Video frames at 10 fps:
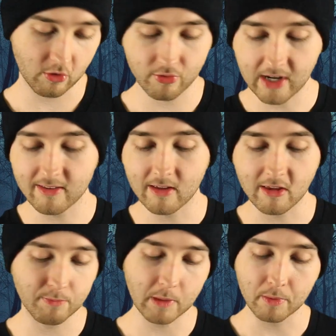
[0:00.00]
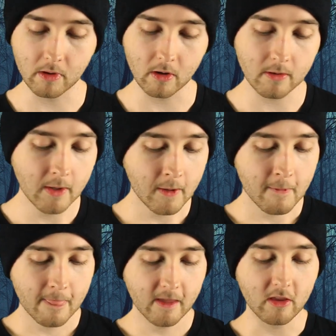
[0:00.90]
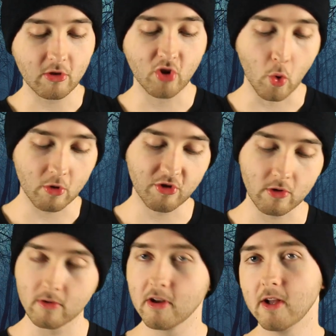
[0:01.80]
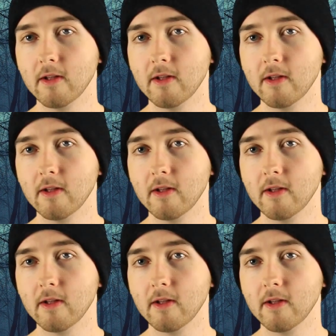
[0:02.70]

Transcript: crazy these people are and the torture.